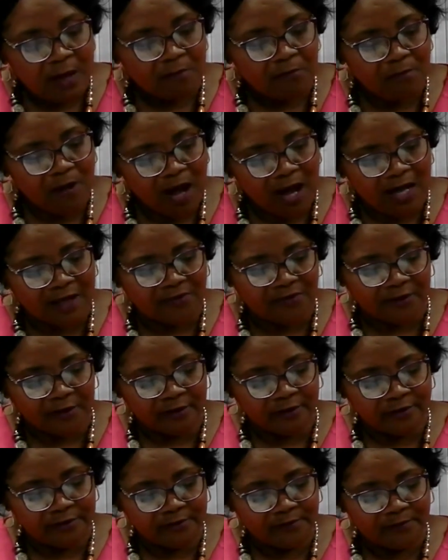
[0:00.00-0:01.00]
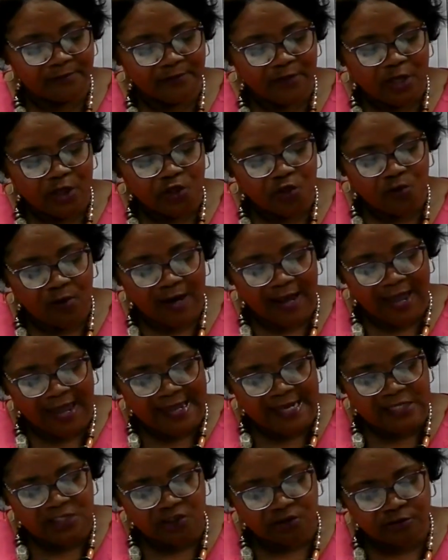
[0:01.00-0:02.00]
Martha, you are
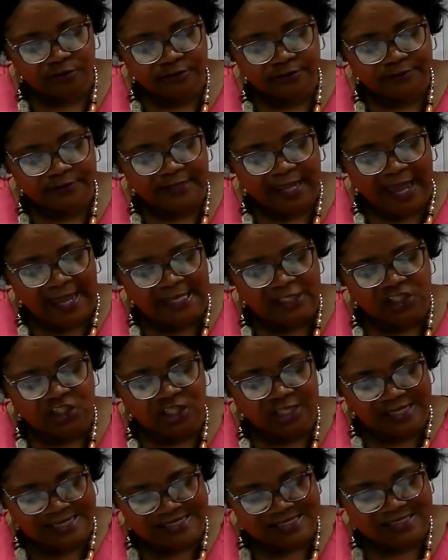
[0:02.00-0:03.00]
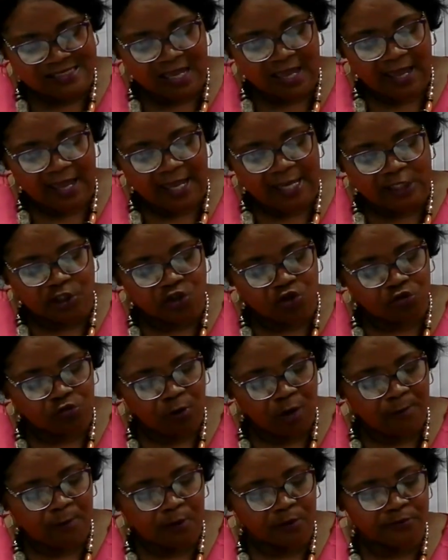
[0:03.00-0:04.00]
anxious, anxious and
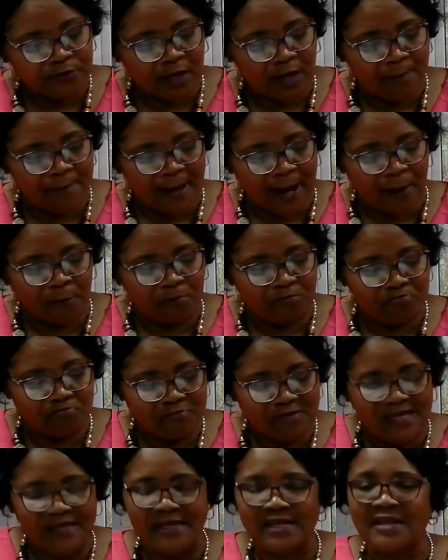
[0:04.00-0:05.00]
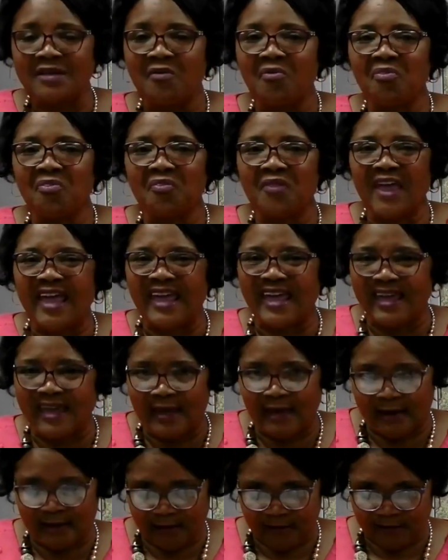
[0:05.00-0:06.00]
troubled about many
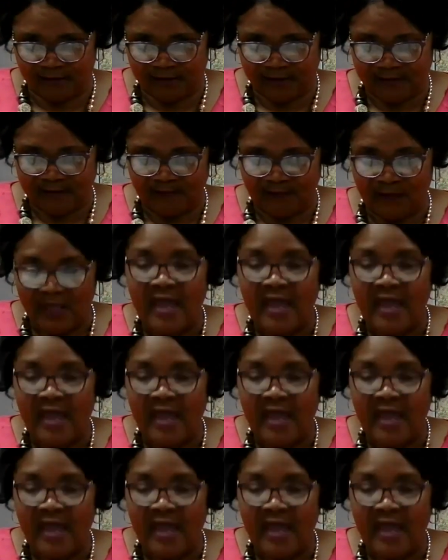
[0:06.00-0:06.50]
things.